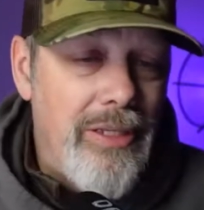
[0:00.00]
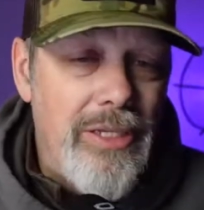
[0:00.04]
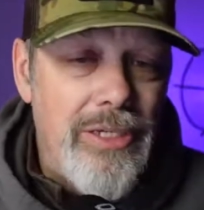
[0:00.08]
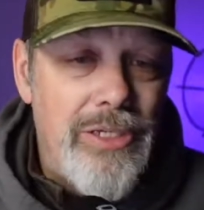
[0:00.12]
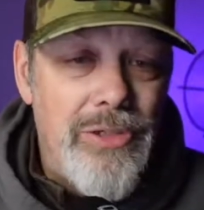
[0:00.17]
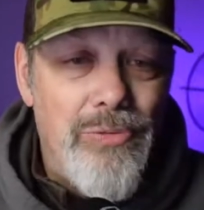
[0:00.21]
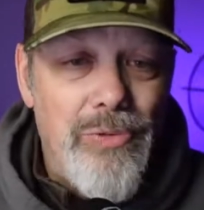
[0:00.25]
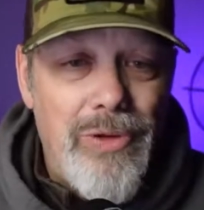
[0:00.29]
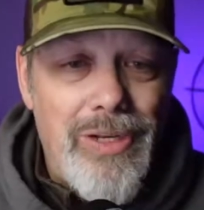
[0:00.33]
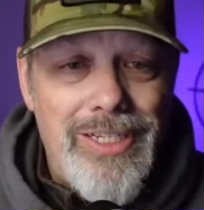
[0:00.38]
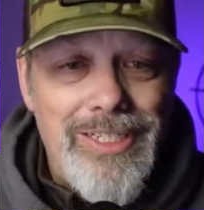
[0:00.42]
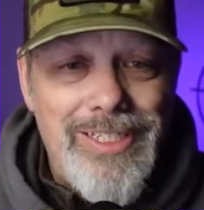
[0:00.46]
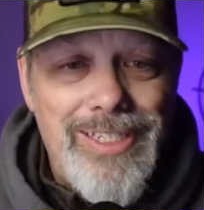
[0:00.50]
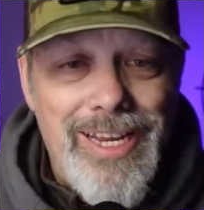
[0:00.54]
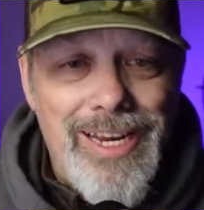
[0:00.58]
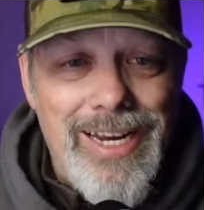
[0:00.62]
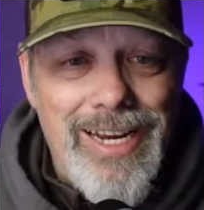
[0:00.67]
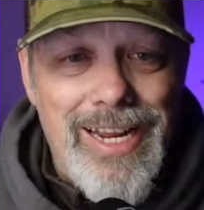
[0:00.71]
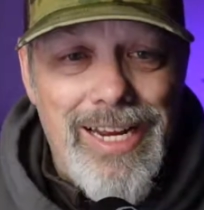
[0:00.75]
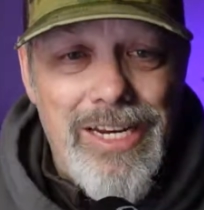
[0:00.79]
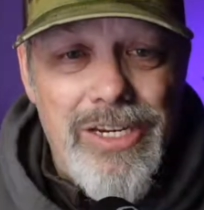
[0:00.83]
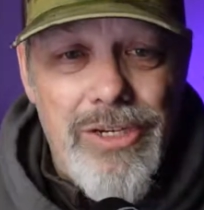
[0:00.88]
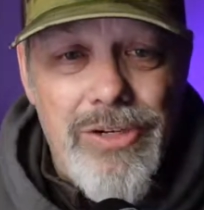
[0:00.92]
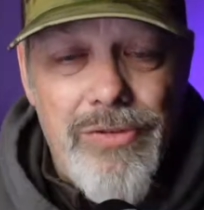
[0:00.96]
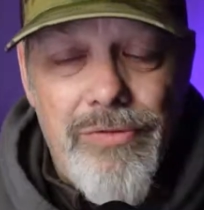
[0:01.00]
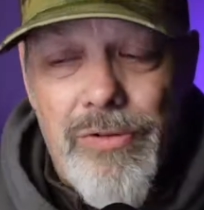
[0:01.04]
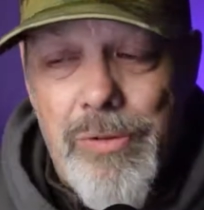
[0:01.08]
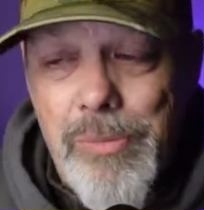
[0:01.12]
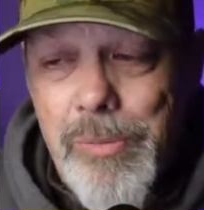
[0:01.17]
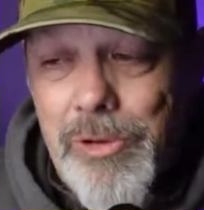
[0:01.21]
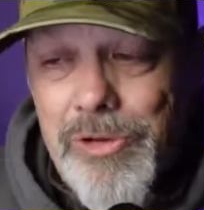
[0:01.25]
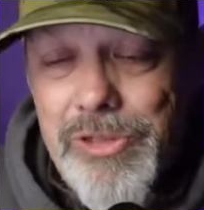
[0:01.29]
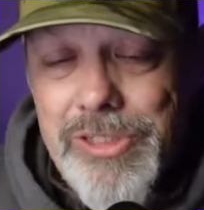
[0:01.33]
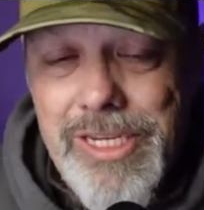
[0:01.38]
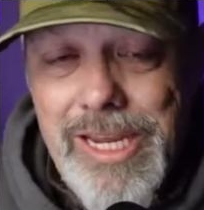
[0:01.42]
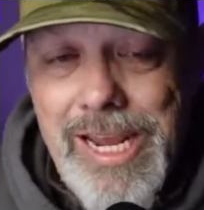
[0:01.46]
This real estate agent
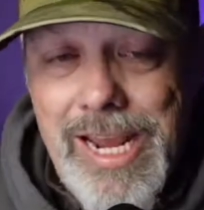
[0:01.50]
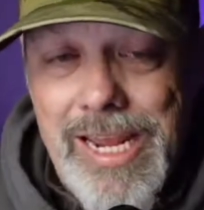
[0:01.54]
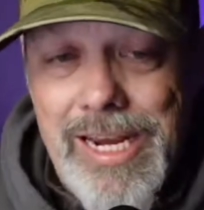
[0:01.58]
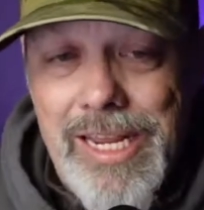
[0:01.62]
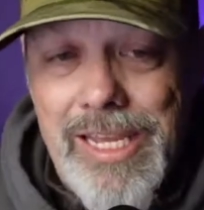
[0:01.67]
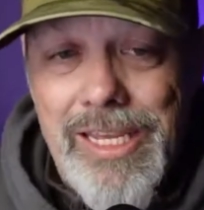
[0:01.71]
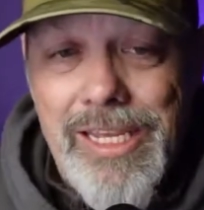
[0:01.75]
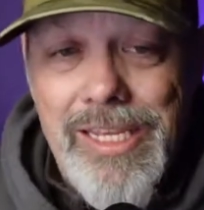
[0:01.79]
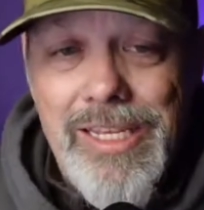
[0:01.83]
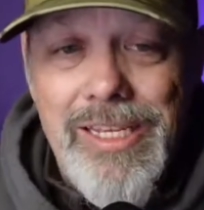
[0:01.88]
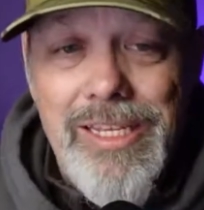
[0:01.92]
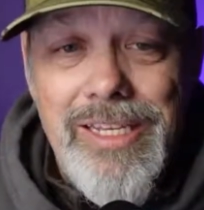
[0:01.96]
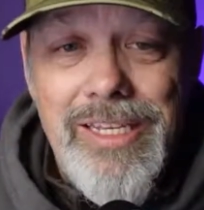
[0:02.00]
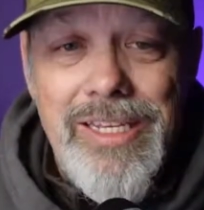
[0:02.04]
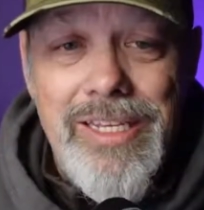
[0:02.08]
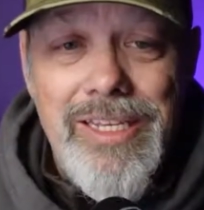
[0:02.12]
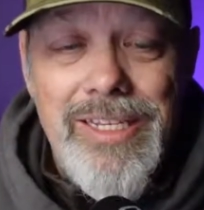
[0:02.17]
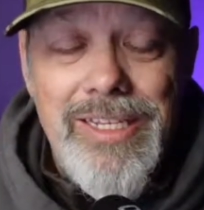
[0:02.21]
from Louisiana